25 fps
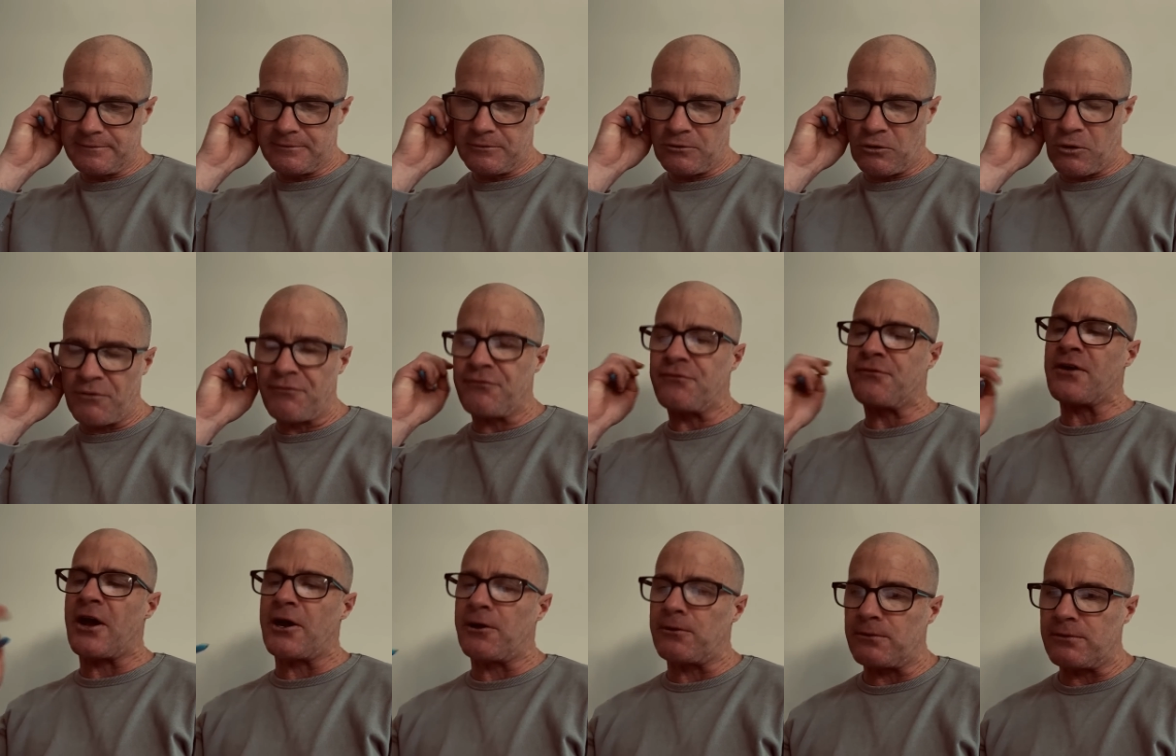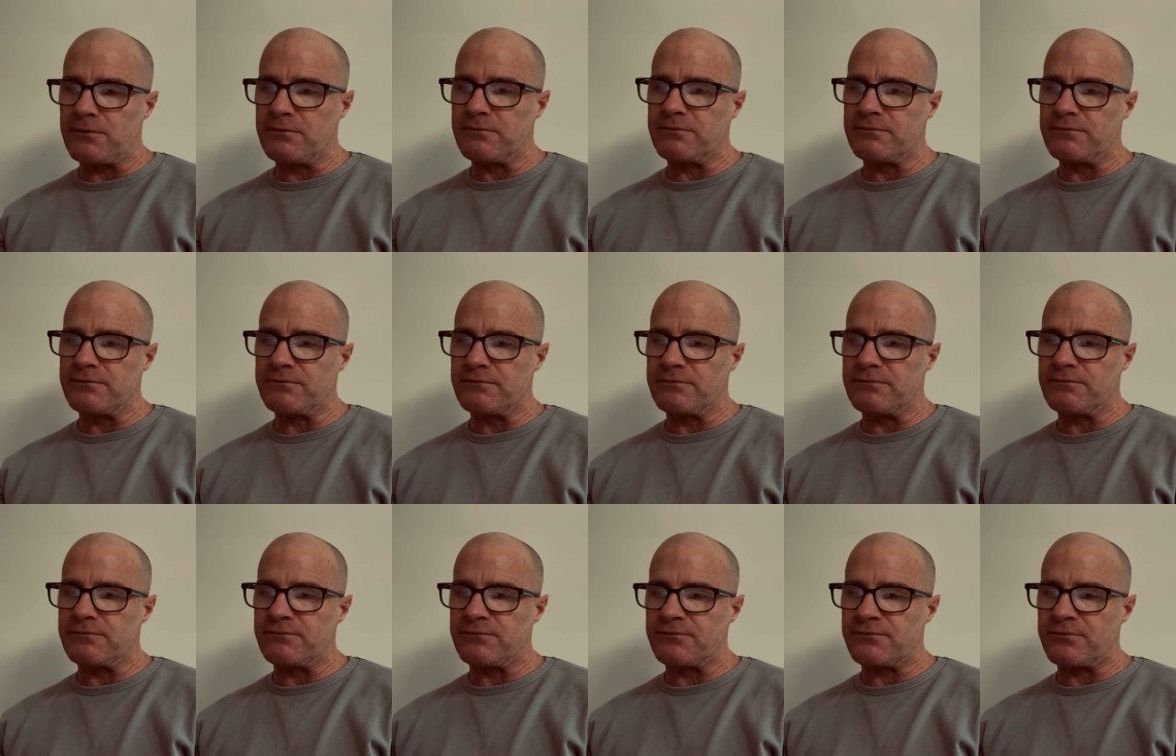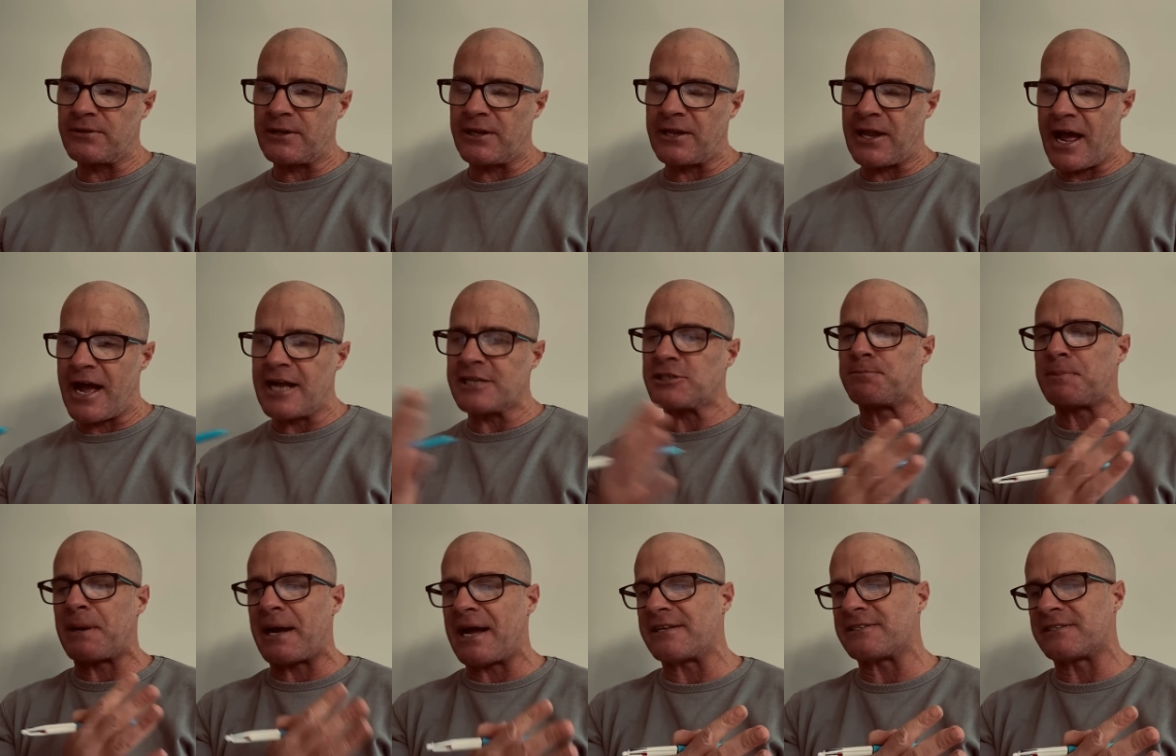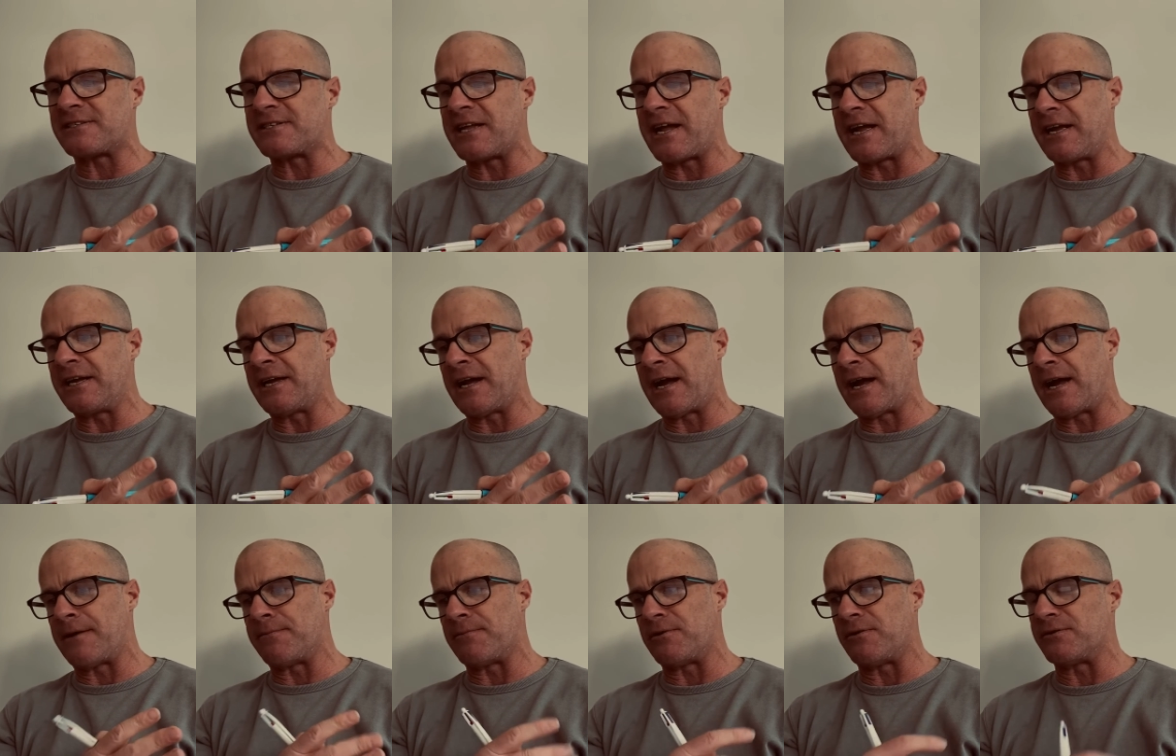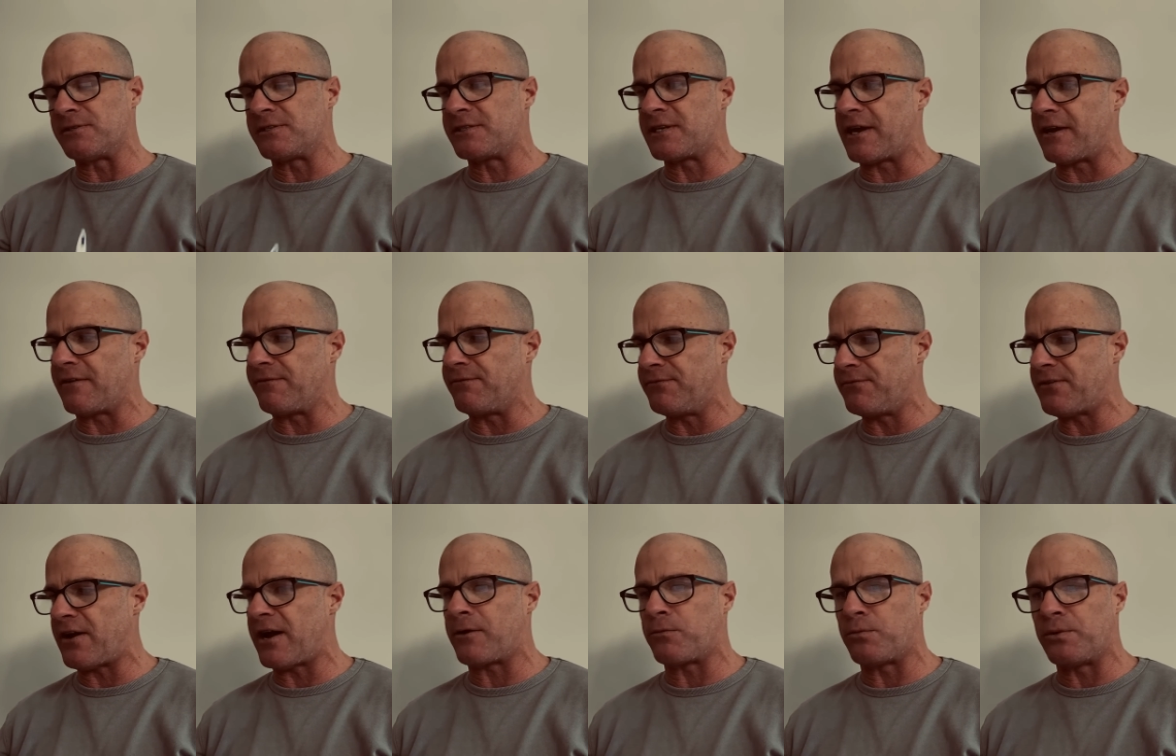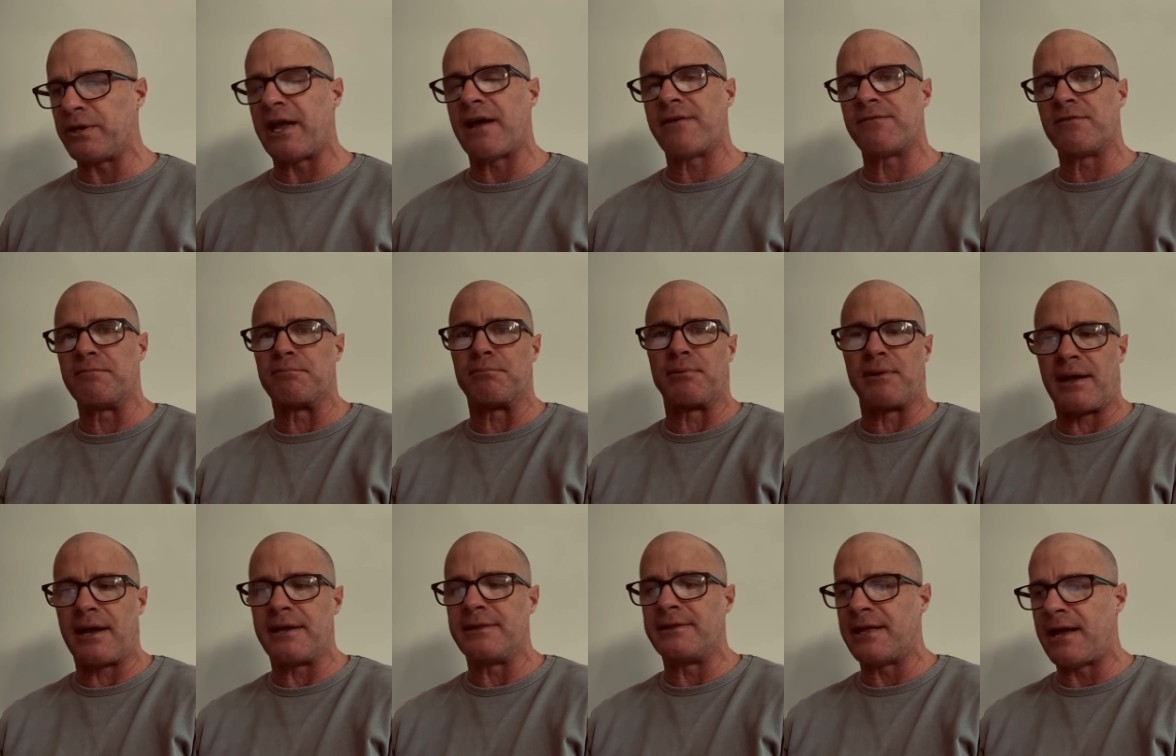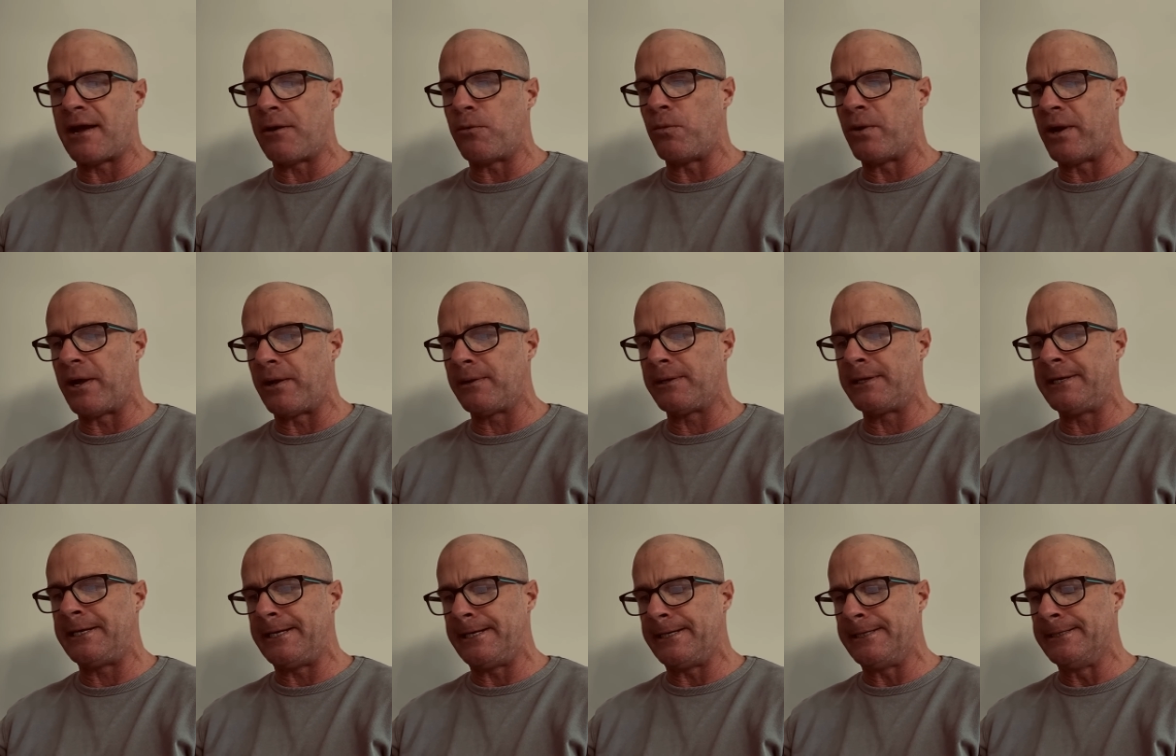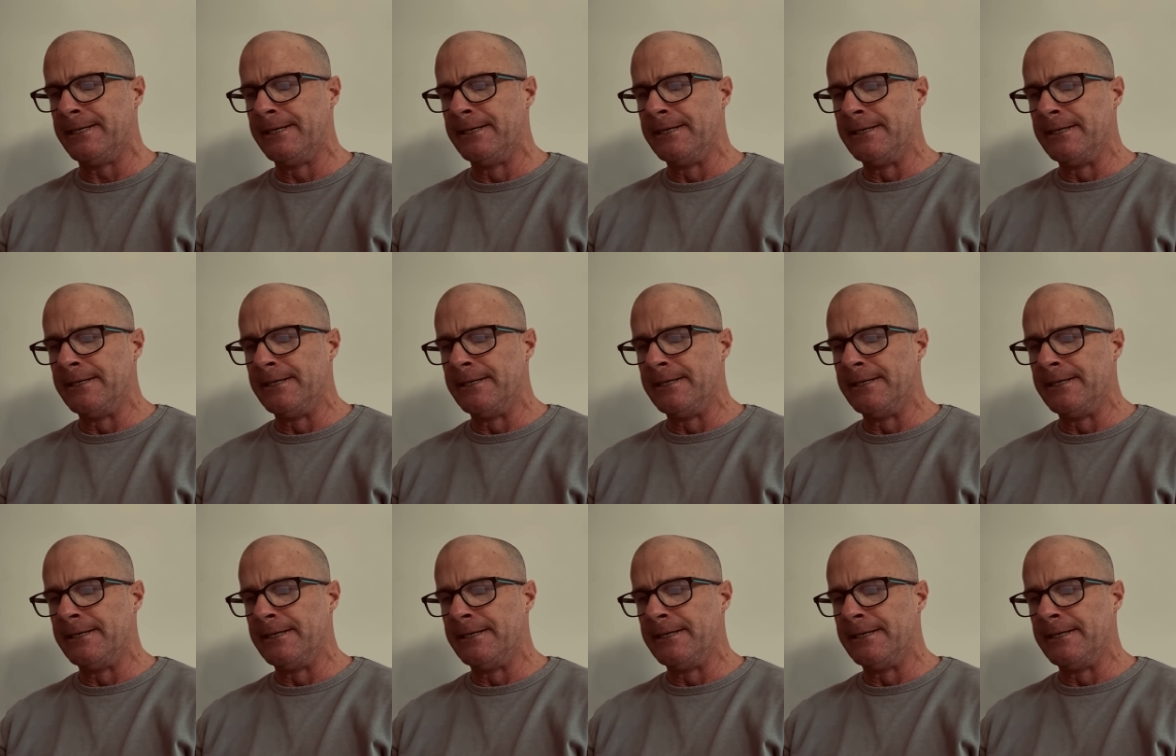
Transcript: I felt for large parts of that game, I was saying, fuck, we haven't played that well here.